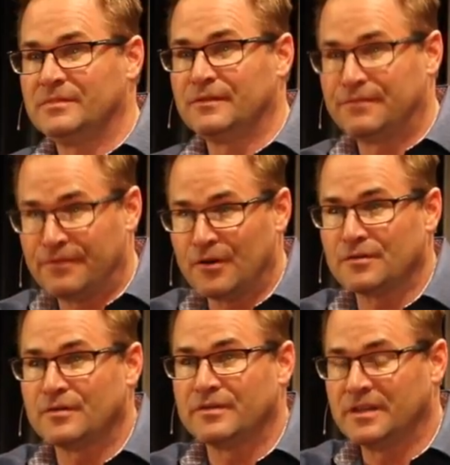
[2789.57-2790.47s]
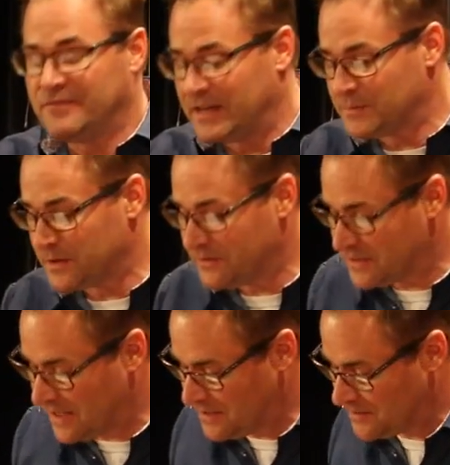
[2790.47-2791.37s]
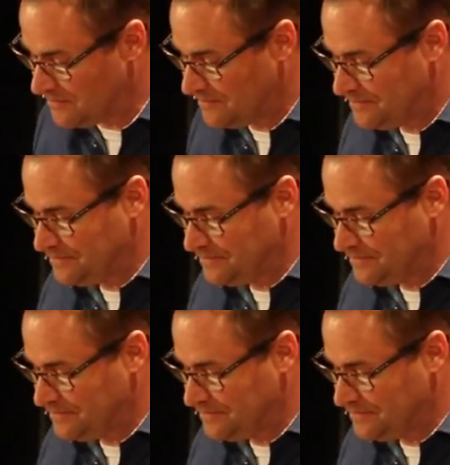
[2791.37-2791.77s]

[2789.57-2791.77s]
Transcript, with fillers: to further the advancement of His kingdom.